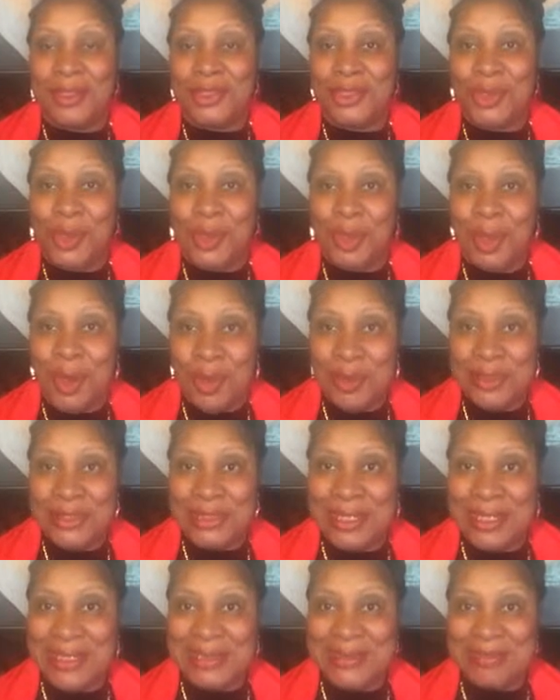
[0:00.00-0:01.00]
Joel
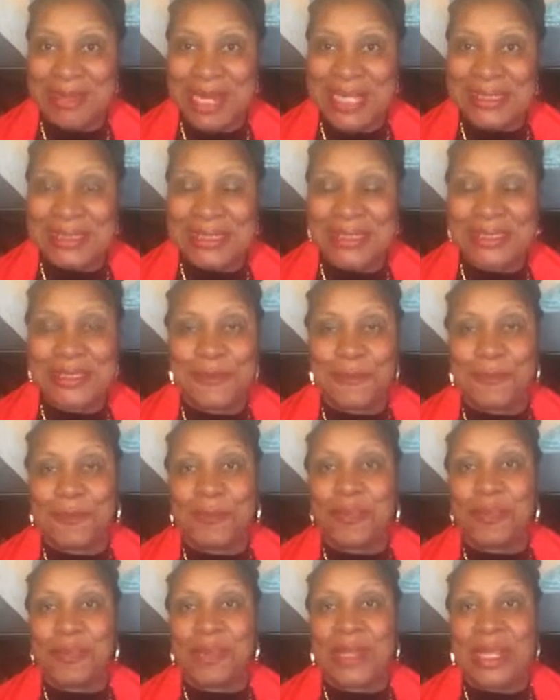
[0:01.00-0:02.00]
Osteen's message.
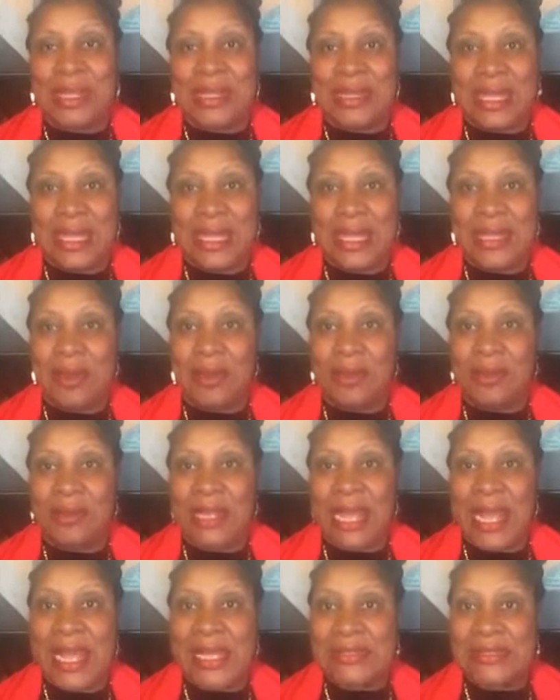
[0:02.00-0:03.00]
And then
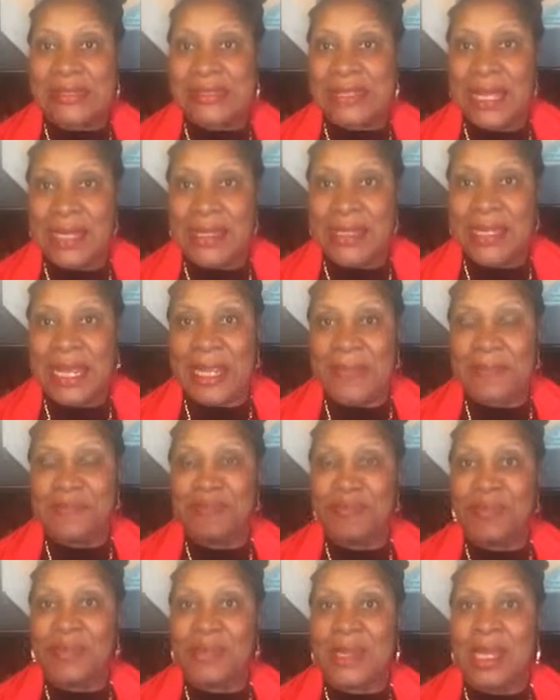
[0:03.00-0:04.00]
on last Sunday,
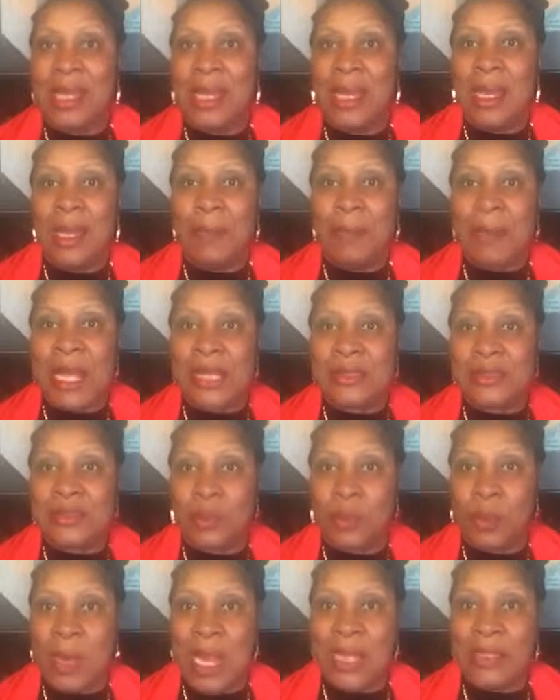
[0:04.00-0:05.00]

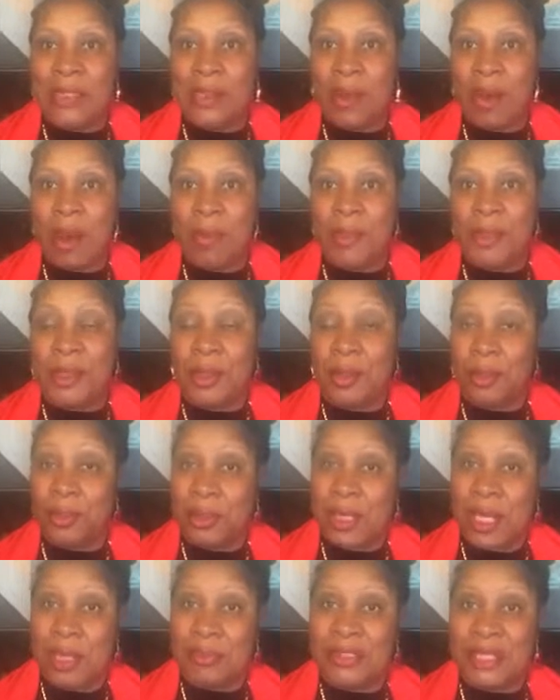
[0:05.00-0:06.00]
Apostle Ron Carpenter,
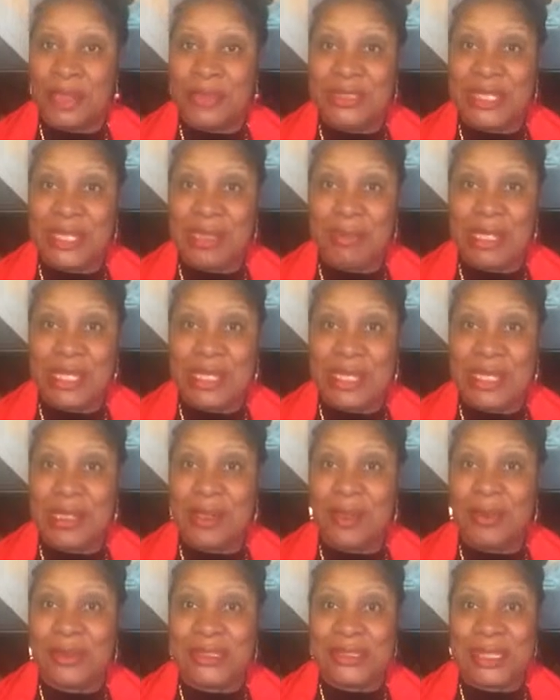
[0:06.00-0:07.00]
who comes on
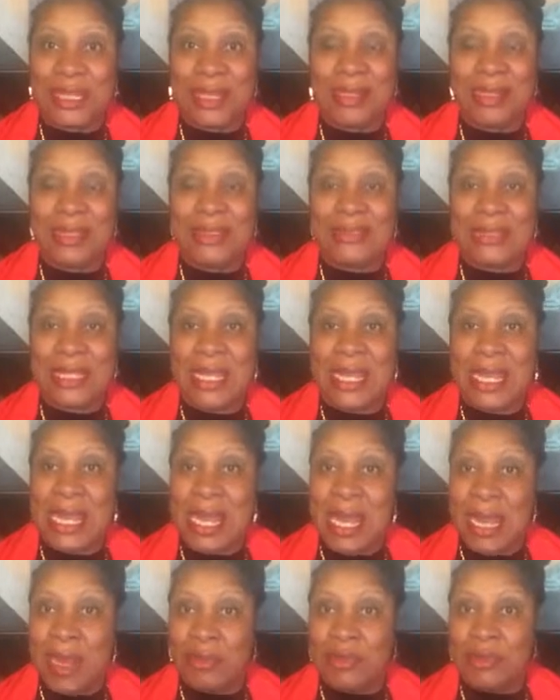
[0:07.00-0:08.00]
TBN on Sundays,
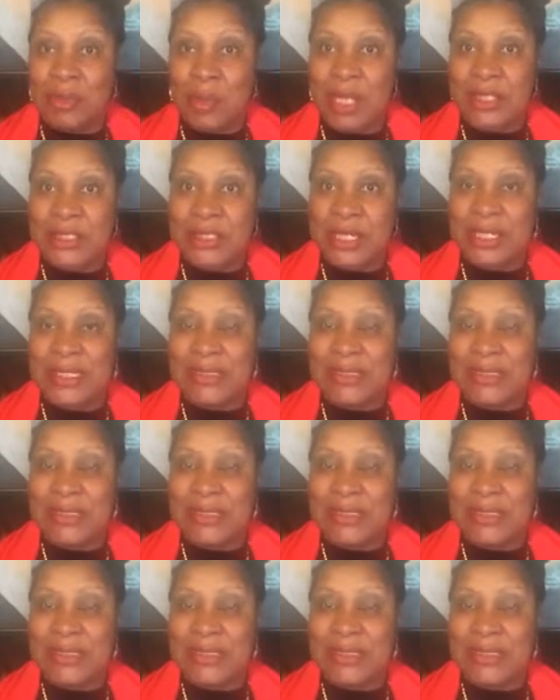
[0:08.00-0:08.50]
I was watching